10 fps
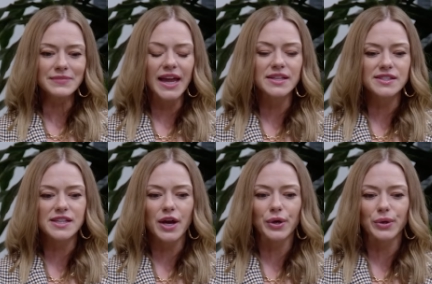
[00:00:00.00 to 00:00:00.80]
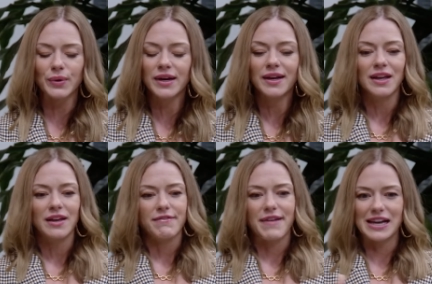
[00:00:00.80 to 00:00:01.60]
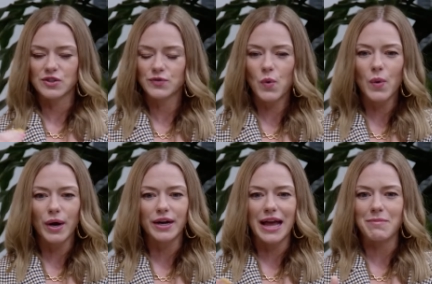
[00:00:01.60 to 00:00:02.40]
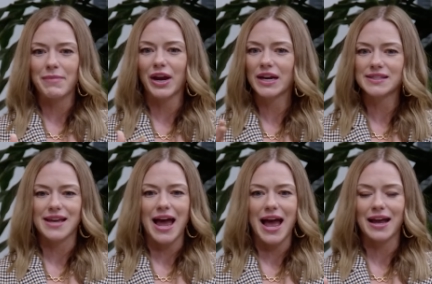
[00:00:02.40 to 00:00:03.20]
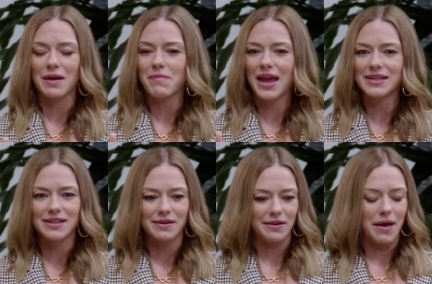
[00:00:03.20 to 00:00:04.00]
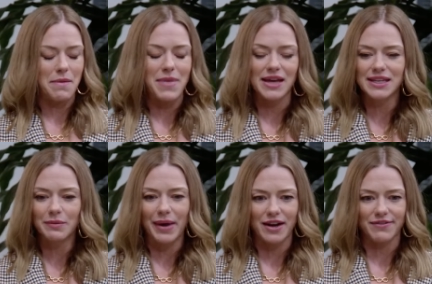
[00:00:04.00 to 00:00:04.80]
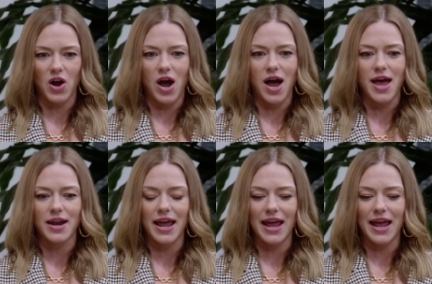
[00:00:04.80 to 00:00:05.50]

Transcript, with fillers: And so fast forward, I marry Zach, amazing, amazing man of God.